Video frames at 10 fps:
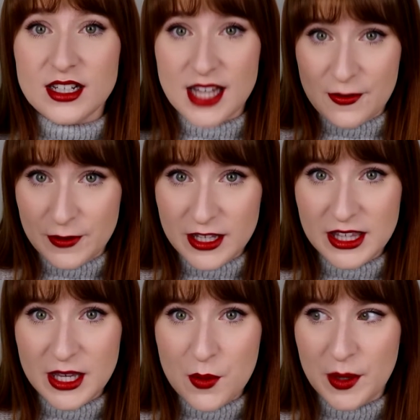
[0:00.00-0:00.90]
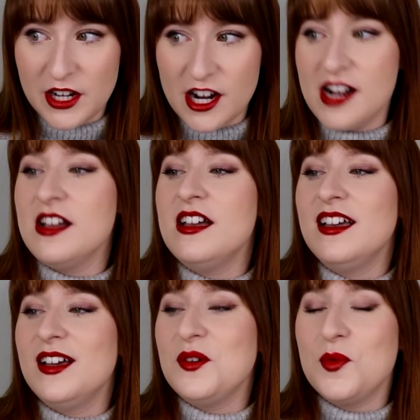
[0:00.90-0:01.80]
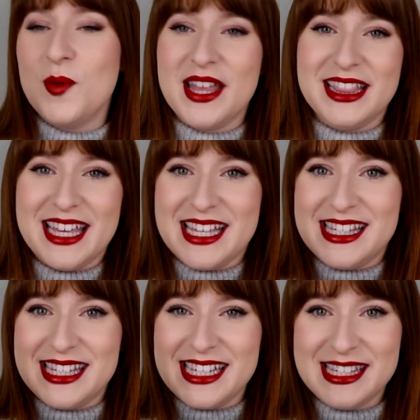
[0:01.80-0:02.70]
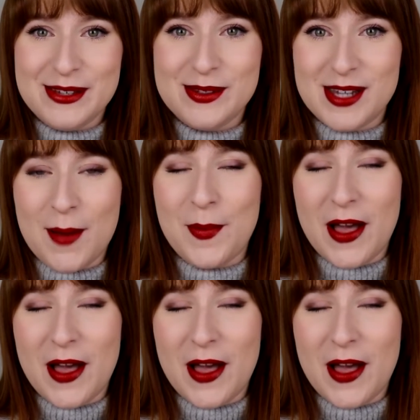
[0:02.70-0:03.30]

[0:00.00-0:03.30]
definitely a winner. When this is used up,